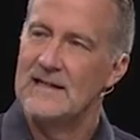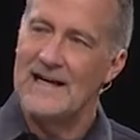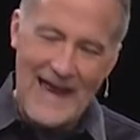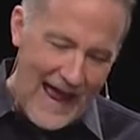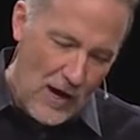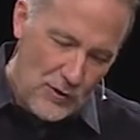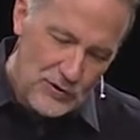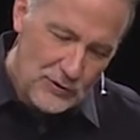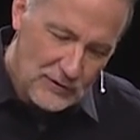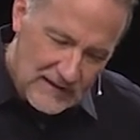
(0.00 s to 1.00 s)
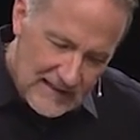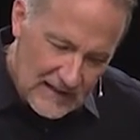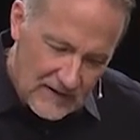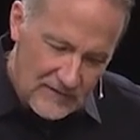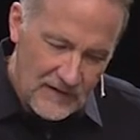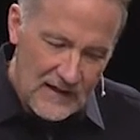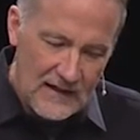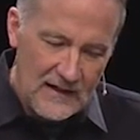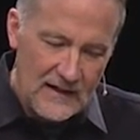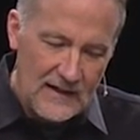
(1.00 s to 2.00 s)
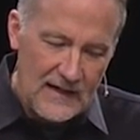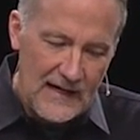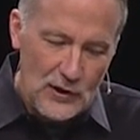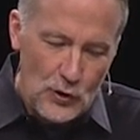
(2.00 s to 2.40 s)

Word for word: And how you live and